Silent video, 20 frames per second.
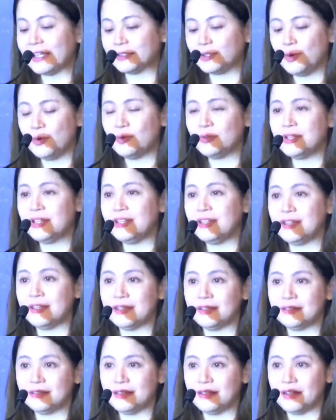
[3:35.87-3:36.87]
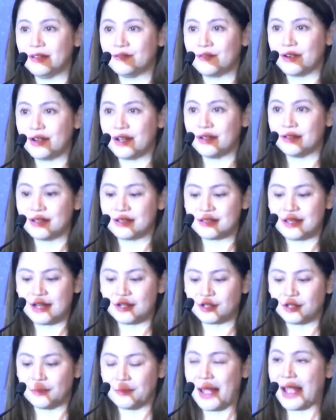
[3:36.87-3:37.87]
not only in delivering
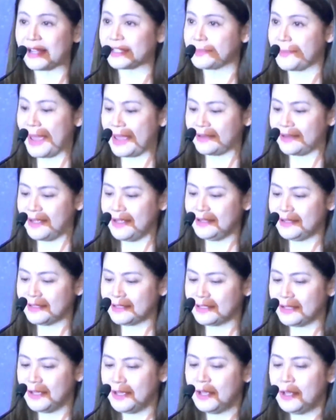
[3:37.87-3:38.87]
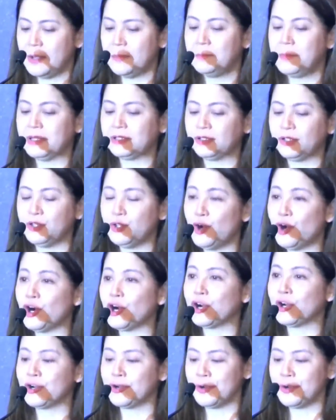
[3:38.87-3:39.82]
the central tax mandates, but